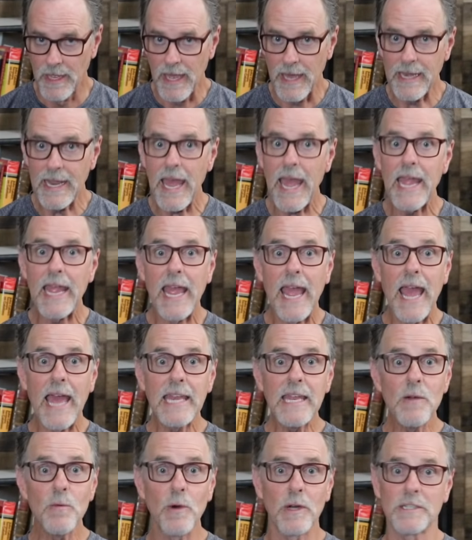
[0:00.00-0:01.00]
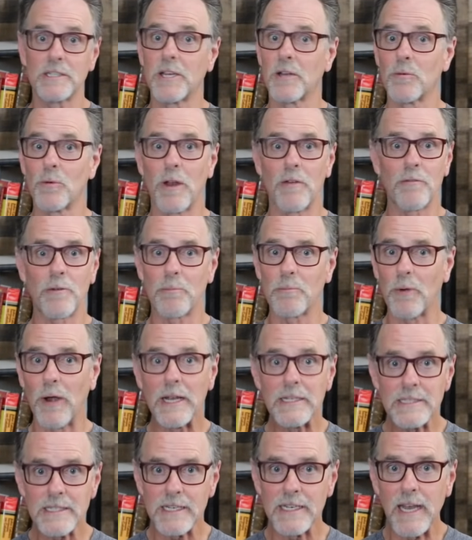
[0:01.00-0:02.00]
And hey, anyone can run for
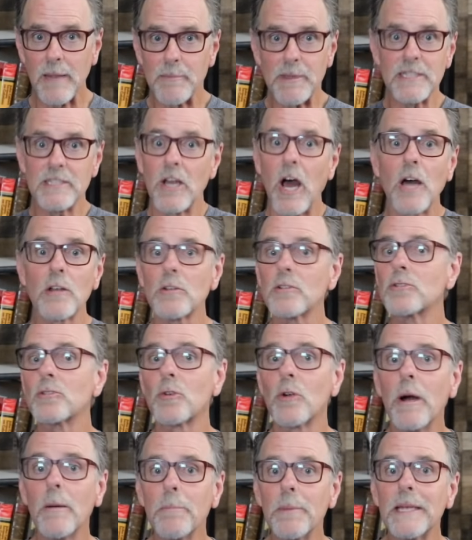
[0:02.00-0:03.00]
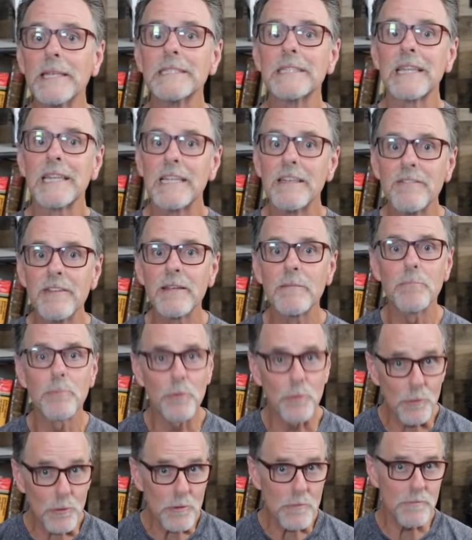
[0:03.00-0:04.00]
president. I mean, Donald Trump is living
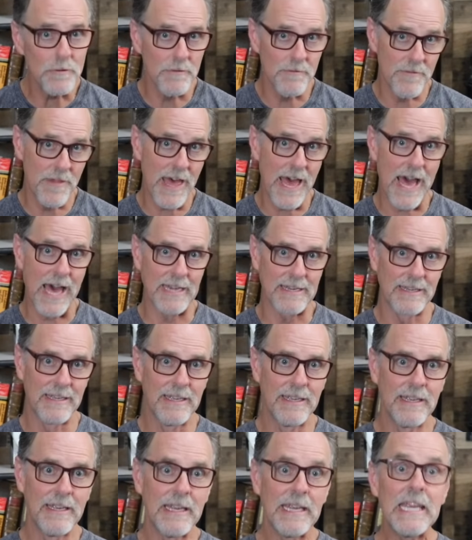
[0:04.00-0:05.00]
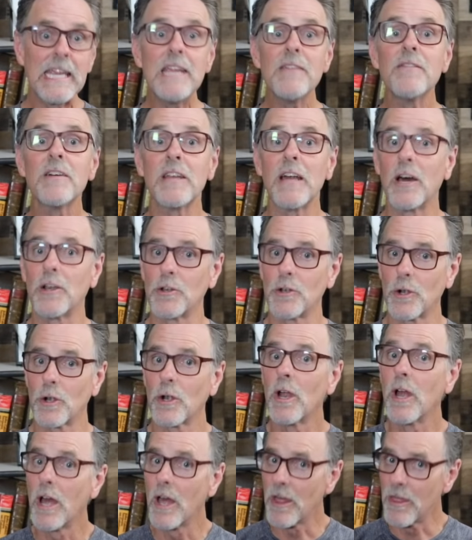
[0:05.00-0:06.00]
proof of that, even
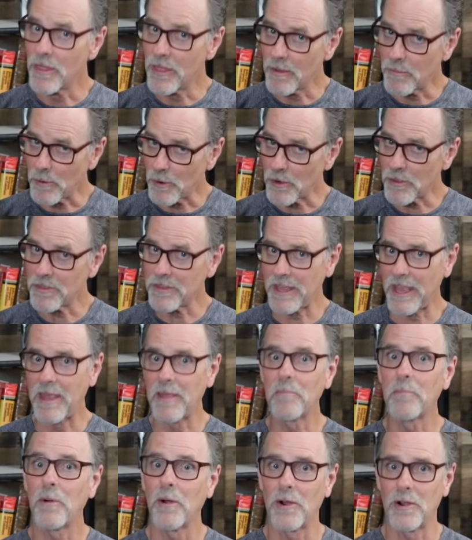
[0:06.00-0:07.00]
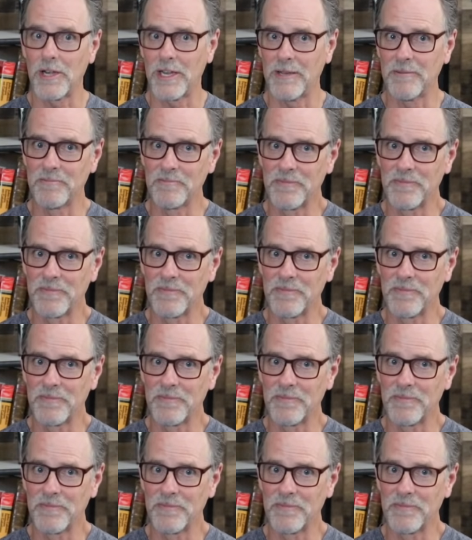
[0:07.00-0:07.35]
under the birthday party.